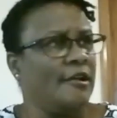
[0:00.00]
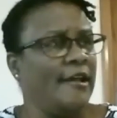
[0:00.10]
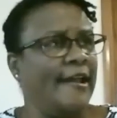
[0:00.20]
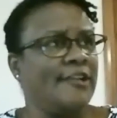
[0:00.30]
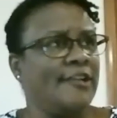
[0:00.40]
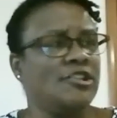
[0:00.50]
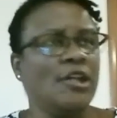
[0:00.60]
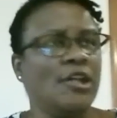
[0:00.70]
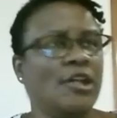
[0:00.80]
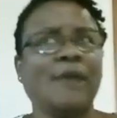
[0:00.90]
And
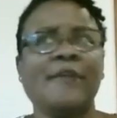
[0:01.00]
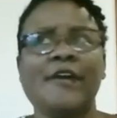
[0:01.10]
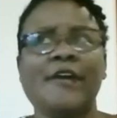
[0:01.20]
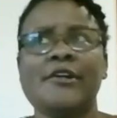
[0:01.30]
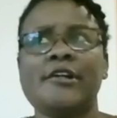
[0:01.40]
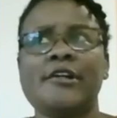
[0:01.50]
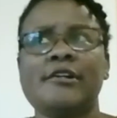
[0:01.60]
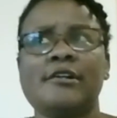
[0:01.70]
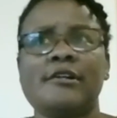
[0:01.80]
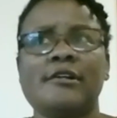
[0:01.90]
she and my
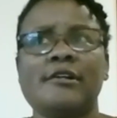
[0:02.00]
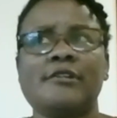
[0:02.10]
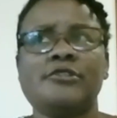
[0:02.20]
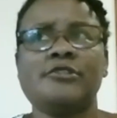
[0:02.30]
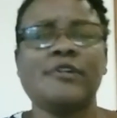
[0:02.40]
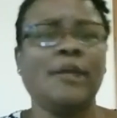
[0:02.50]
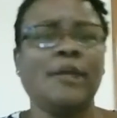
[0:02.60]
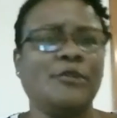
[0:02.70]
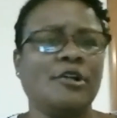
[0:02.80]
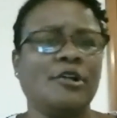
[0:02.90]
mother took a
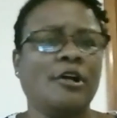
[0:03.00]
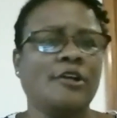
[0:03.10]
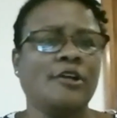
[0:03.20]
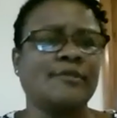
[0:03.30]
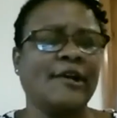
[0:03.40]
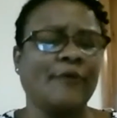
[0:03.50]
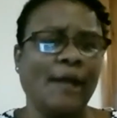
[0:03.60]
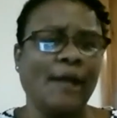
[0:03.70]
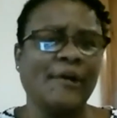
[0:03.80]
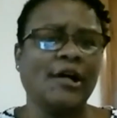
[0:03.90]
book called My
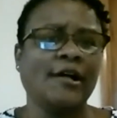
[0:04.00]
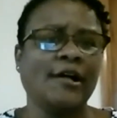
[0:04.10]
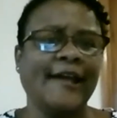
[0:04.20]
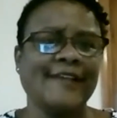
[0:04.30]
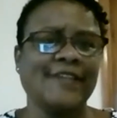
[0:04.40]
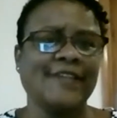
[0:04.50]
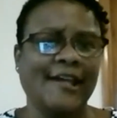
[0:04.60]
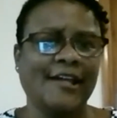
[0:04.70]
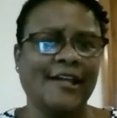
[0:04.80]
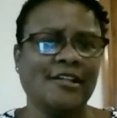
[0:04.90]
Grandma Has
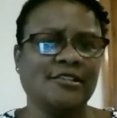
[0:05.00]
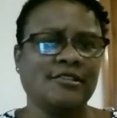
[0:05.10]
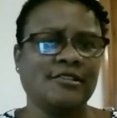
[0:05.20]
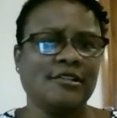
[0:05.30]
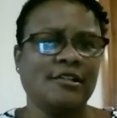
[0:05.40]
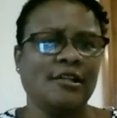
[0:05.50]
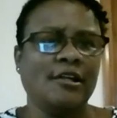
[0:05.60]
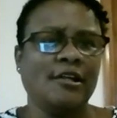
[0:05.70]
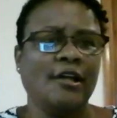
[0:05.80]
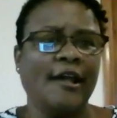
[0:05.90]
AIDS.
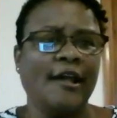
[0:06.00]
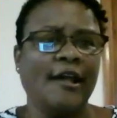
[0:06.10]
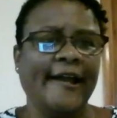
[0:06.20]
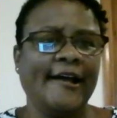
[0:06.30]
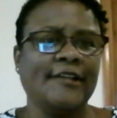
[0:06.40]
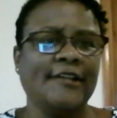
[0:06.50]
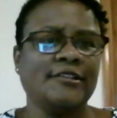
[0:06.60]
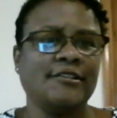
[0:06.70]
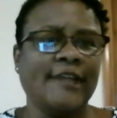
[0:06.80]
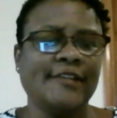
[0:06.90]
And
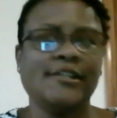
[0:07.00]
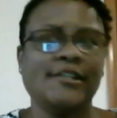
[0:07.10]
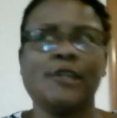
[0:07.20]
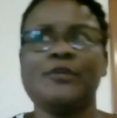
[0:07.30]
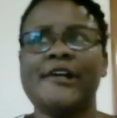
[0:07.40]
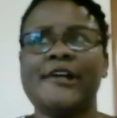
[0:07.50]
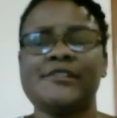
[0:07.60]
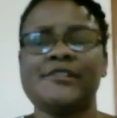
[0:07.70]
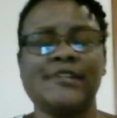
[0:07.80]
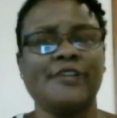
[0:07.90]
they did a
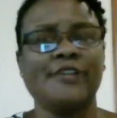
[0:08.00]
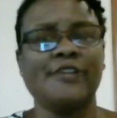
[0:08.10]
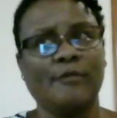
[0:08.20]
presentation.